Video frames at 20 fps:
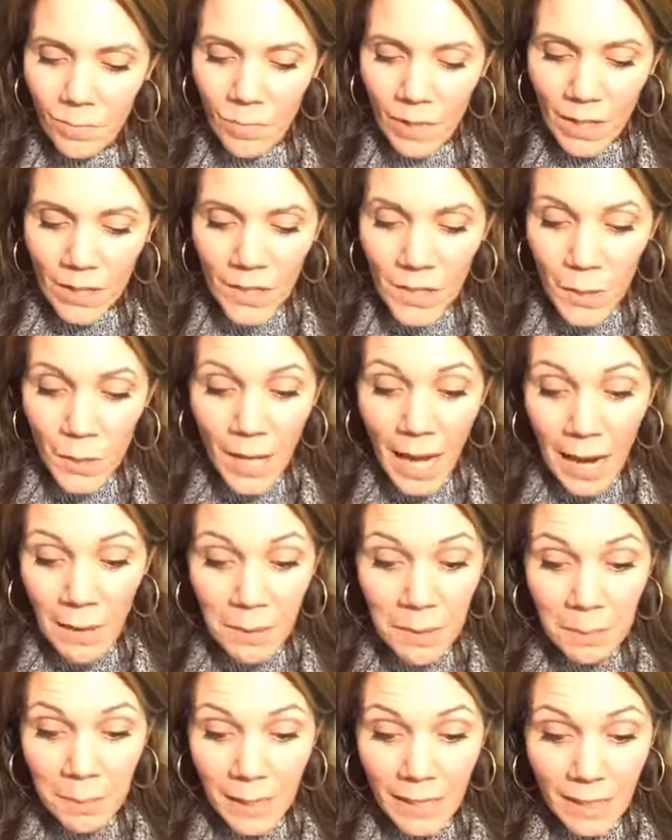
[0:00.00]
So that
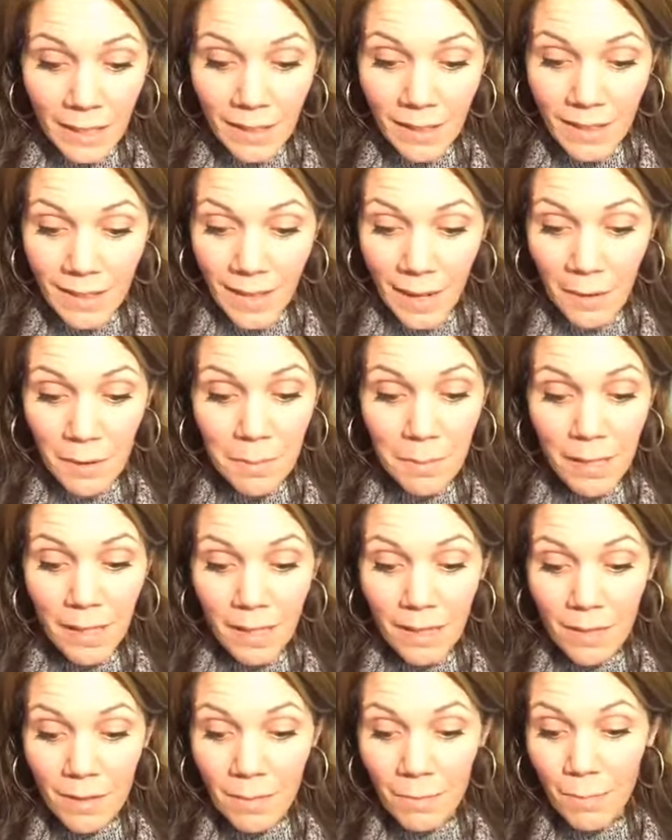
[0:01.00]
would
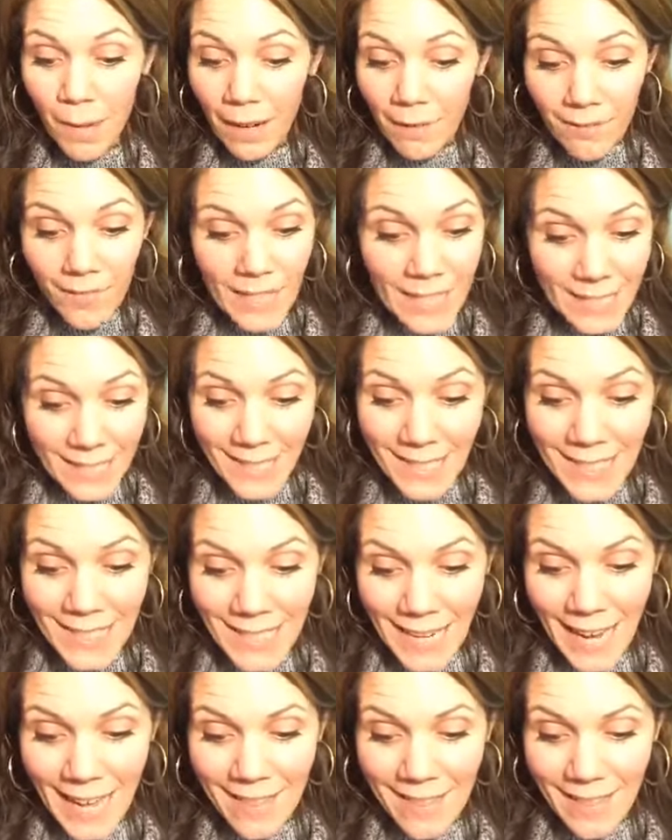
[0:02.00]
be breakfast,
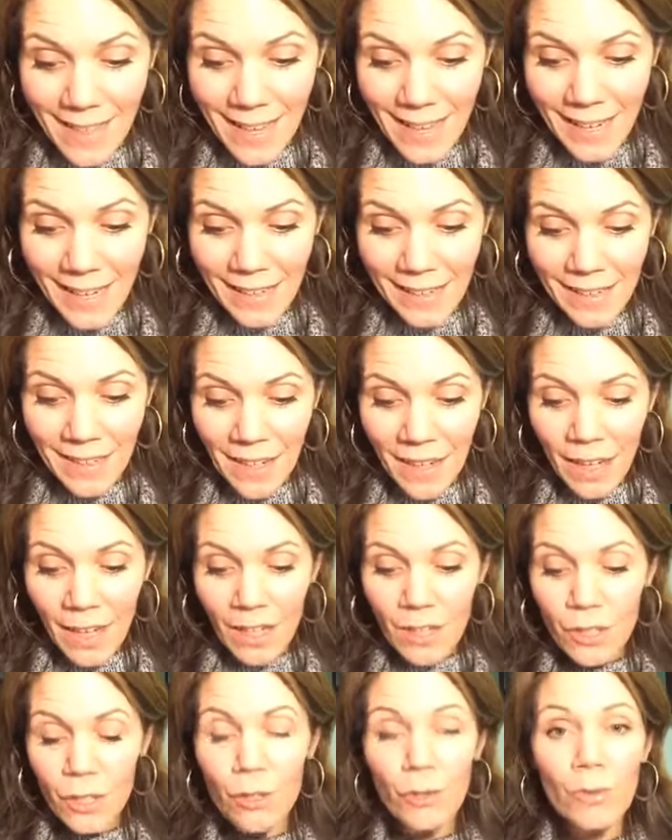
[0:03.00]
and then
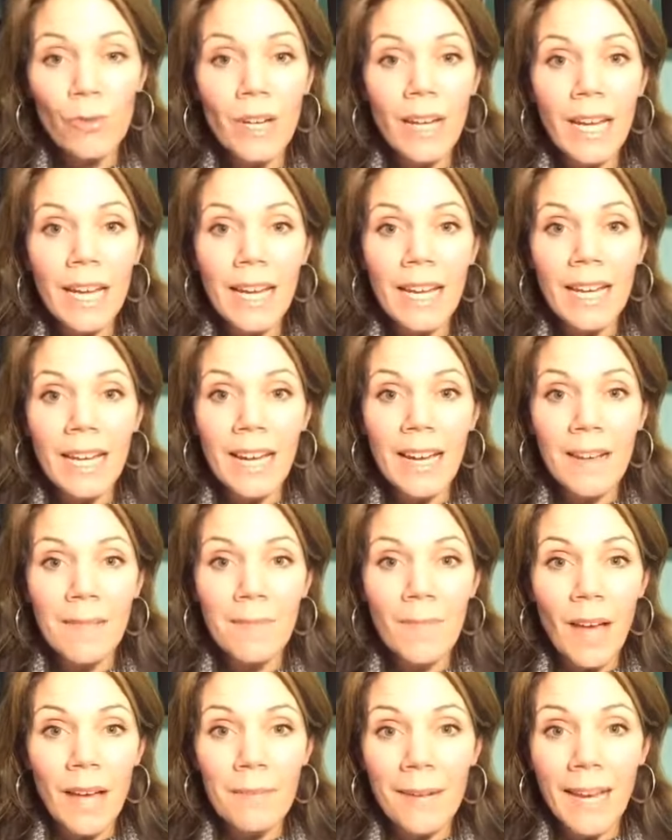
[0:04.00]
drink.
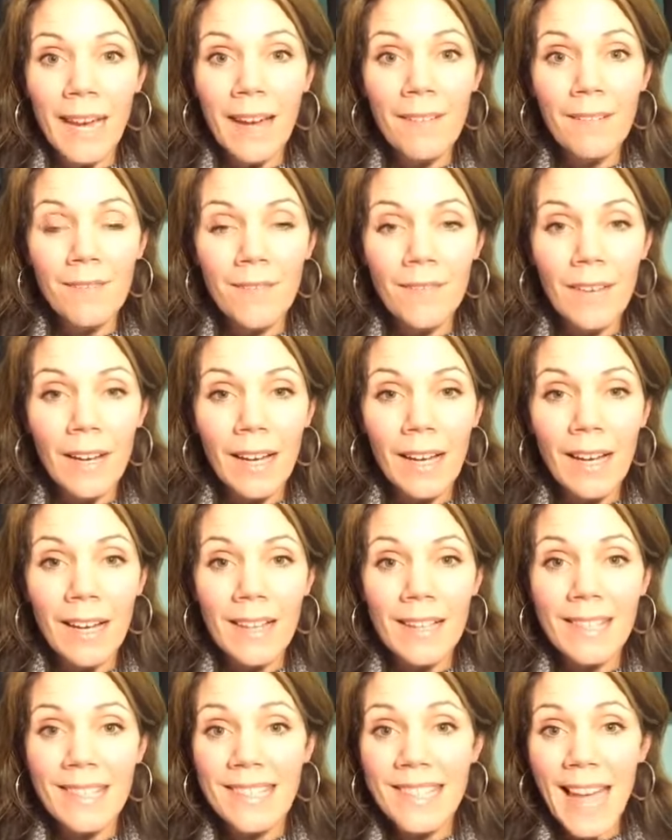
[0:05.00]
I might have
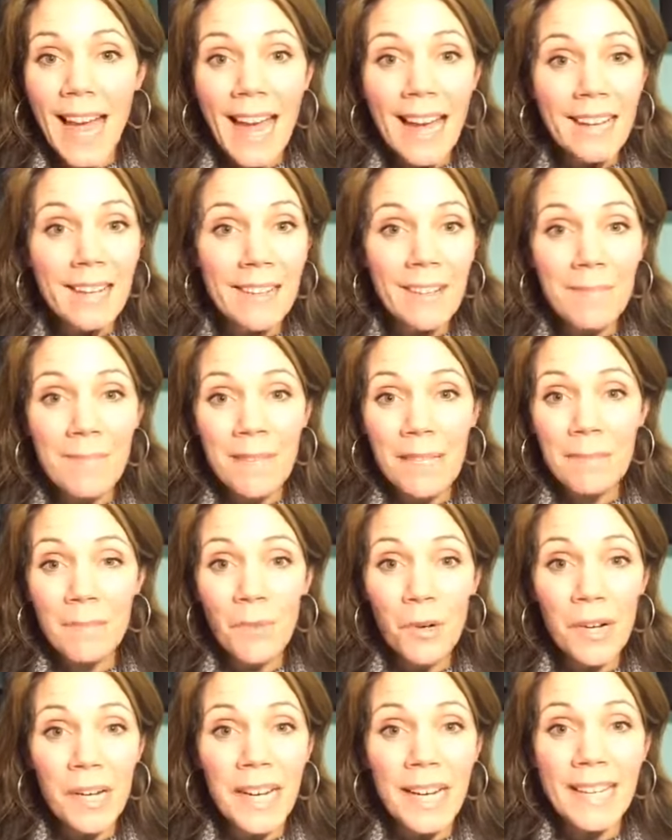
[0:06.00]
a snack, a
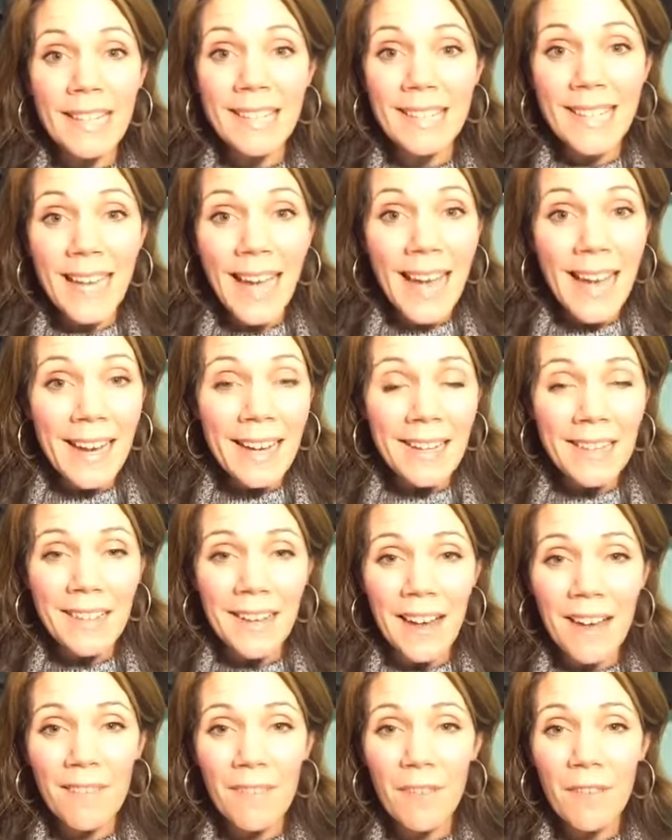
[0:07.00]
mid-morning snack. I'll
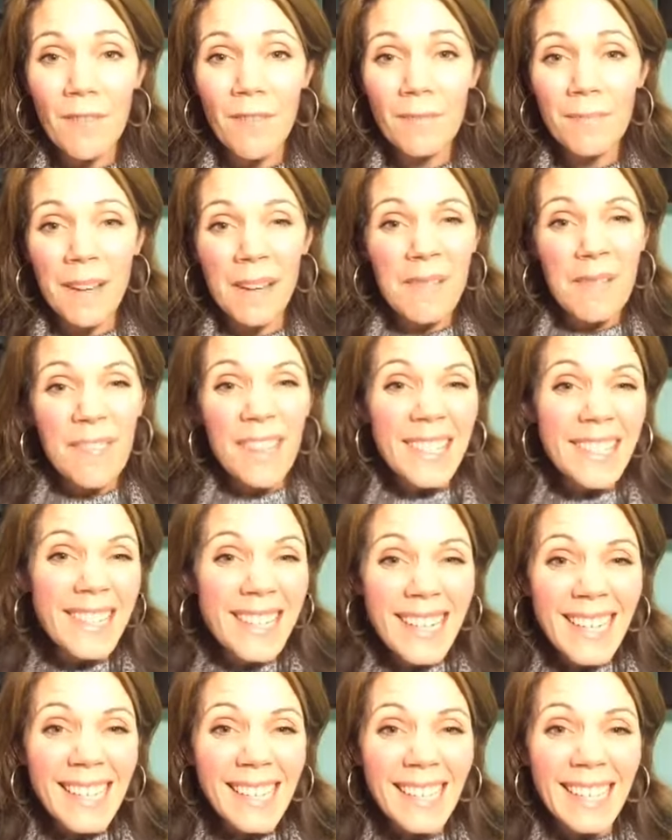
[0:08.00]
have my
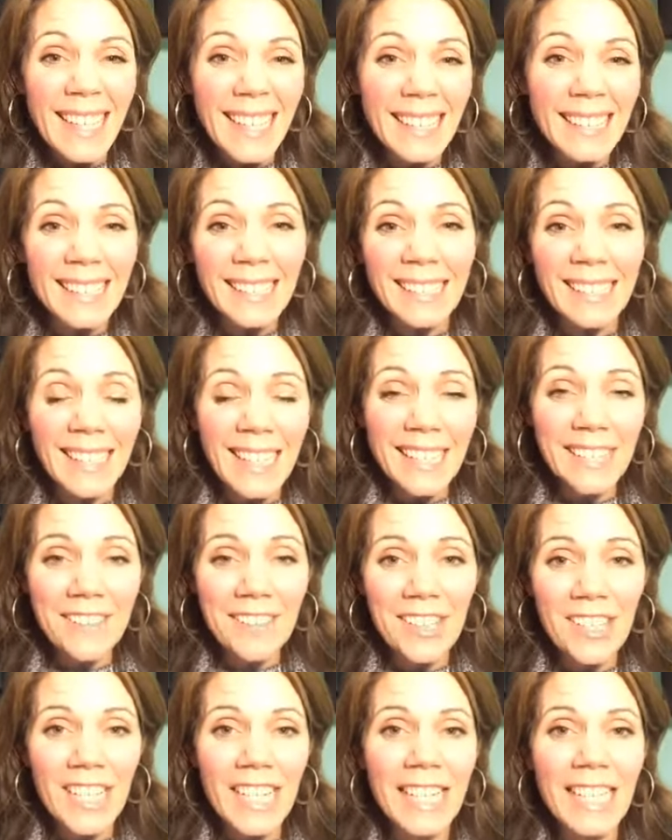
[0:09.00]
fizzy to get a little
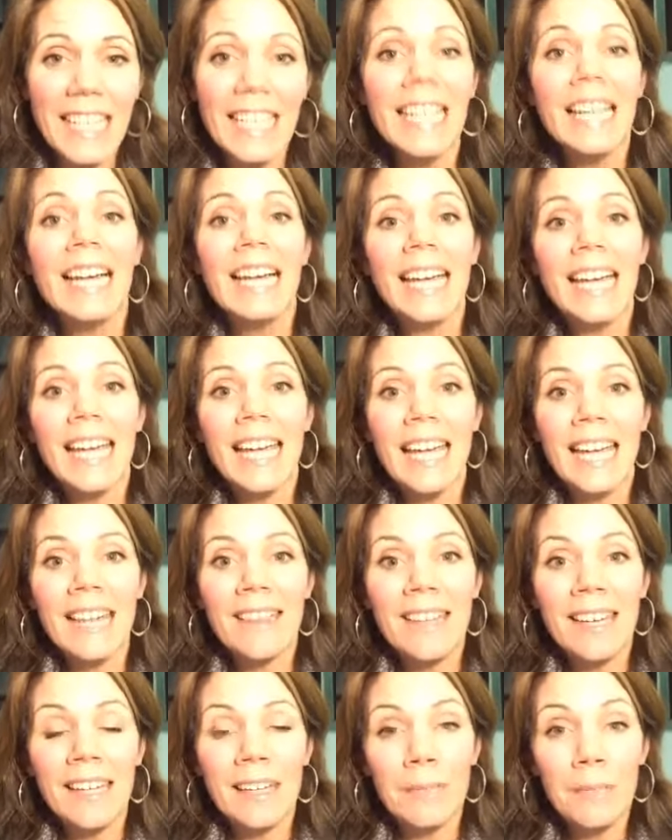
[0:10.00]
energy, and
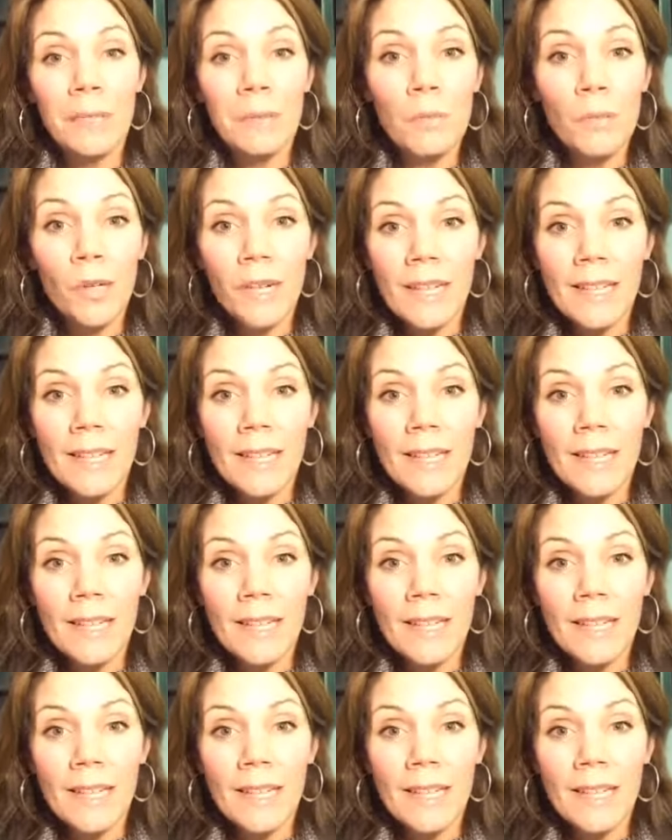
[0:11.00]
then a mid-morning